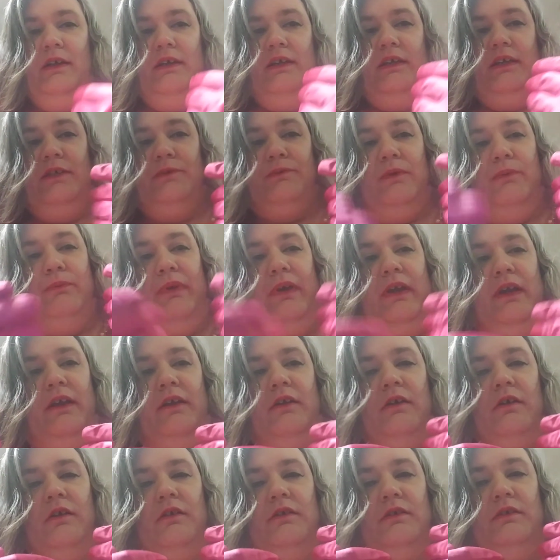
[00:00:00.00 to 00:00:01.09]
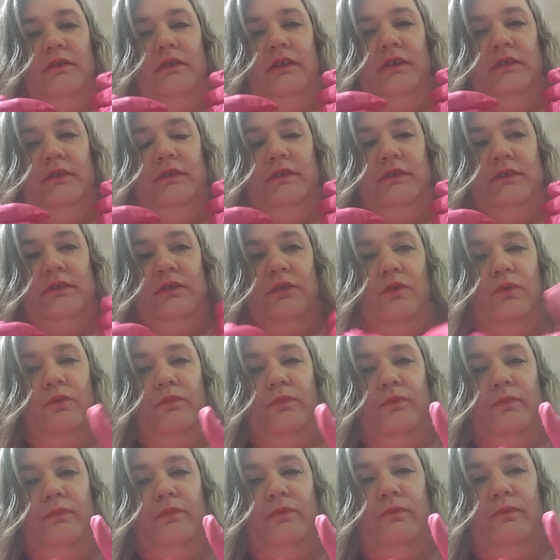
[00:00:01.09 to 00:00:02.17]
is when Peter told
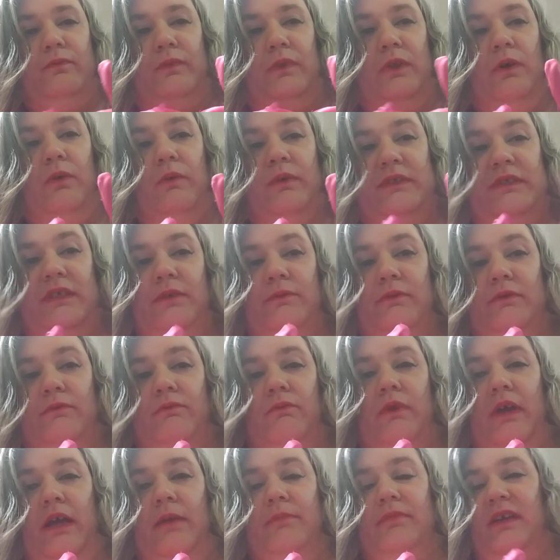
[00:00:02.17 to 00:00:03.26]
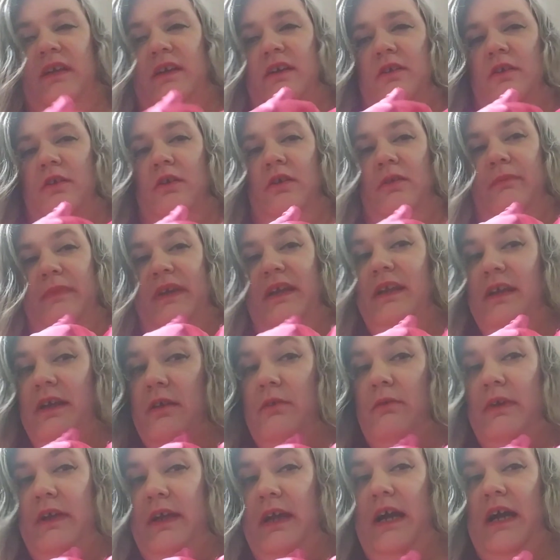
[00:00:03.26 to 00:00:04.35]
Lois he was raped and her immediate
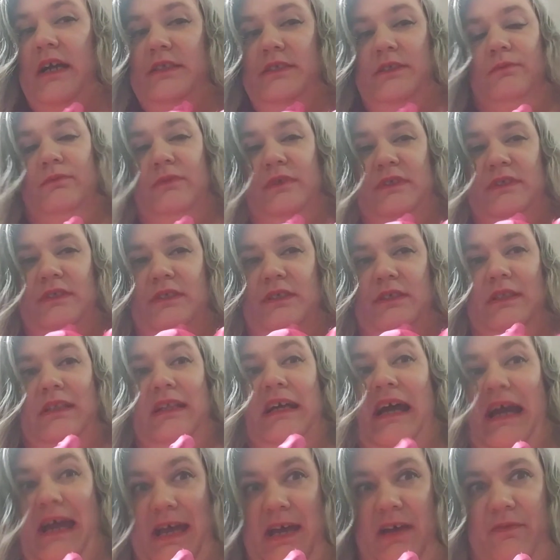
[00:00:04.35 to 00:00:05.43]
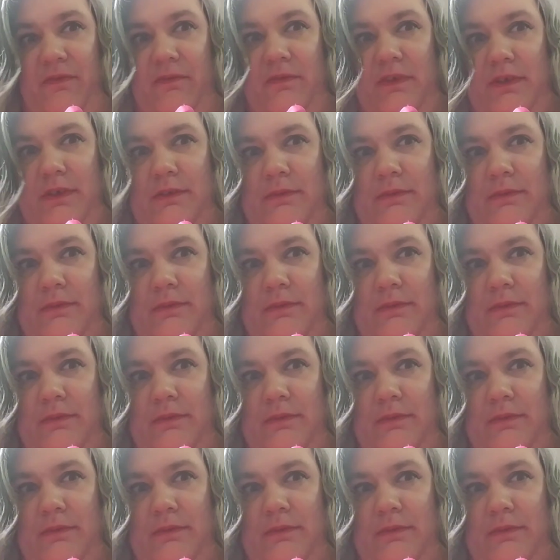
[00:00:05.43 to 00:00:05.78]
reaction was to laugh.